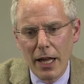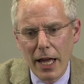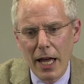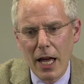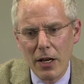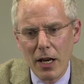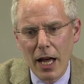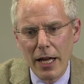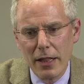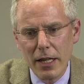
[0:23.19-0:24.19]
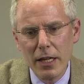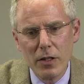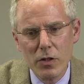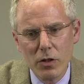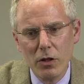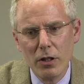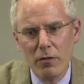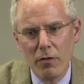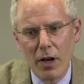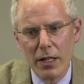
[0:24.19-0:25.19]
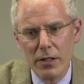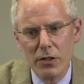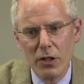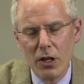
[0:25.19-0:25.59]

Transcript: And I think it's good advice.